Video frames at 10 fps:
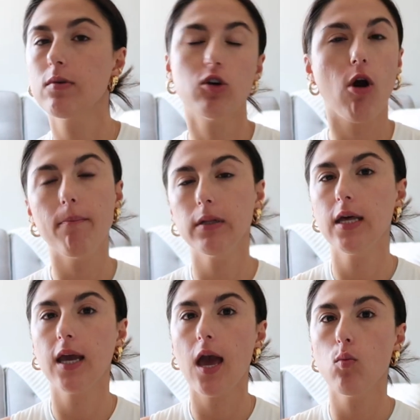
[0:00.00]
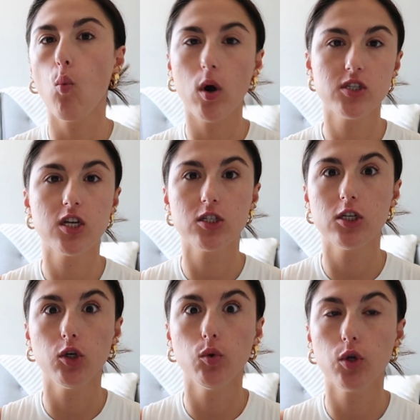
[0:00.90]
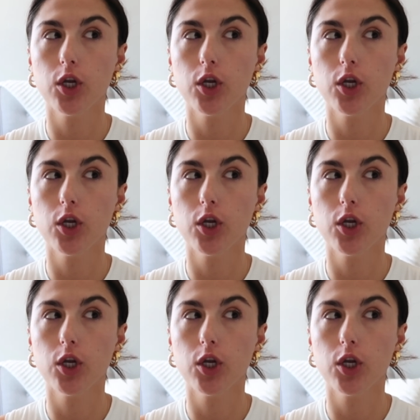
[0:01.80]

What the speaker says: be crumbling and wanting to,